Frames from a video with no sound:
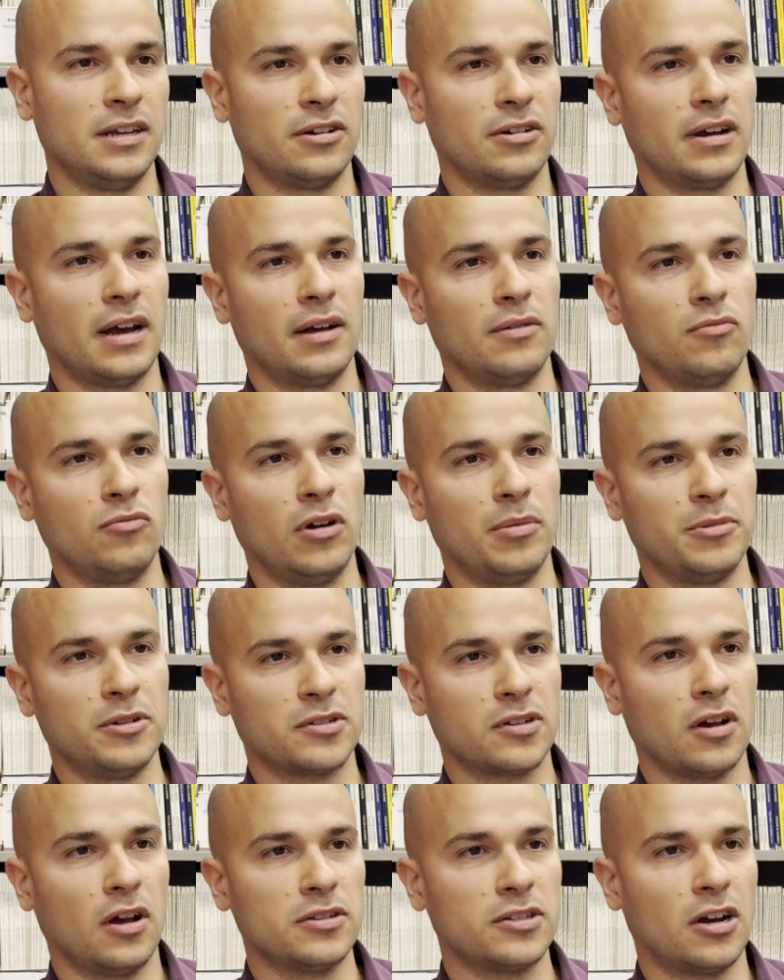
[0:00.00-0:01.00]
here at
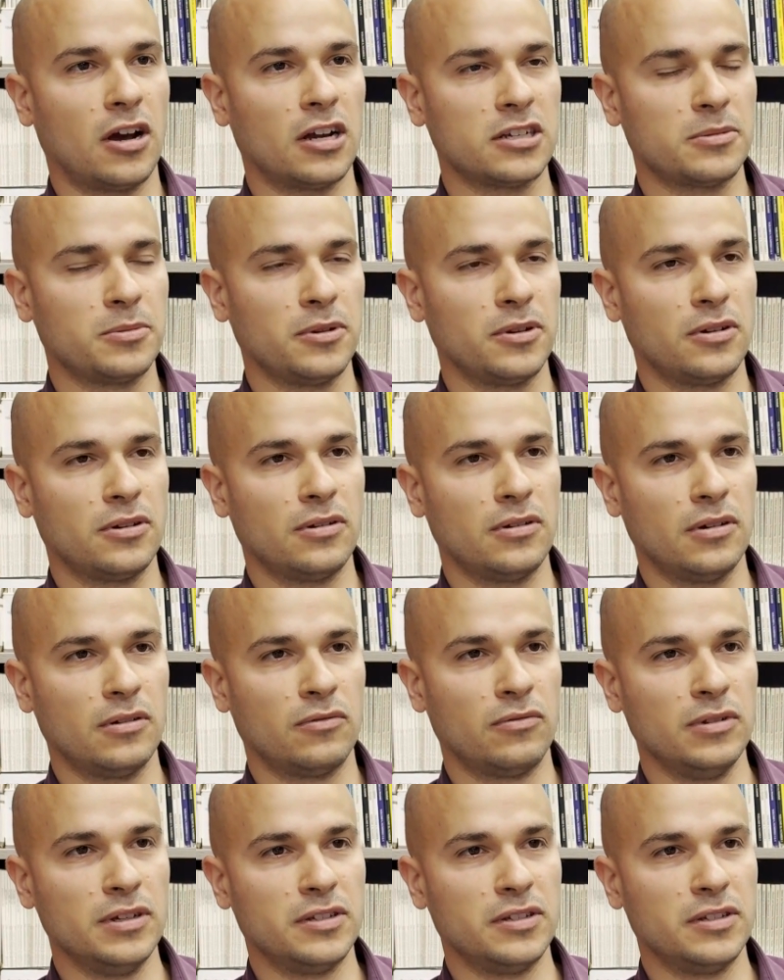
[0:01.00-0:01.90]
Women's College Hospital